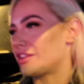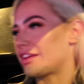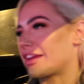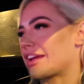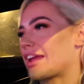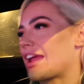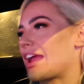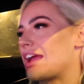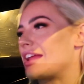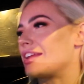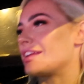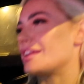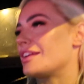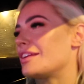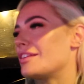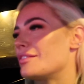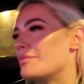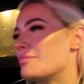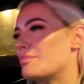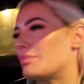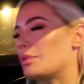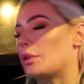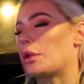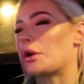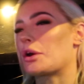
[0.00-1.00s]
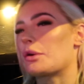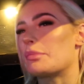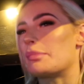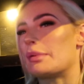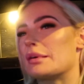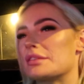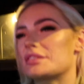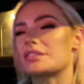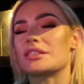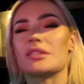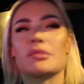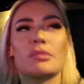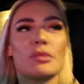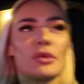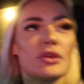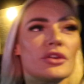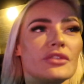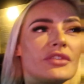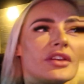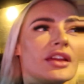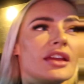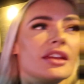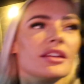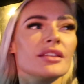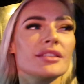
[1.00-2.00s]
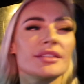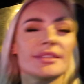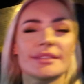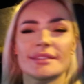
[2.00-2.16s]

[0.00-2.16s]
you like any blockbuster movie,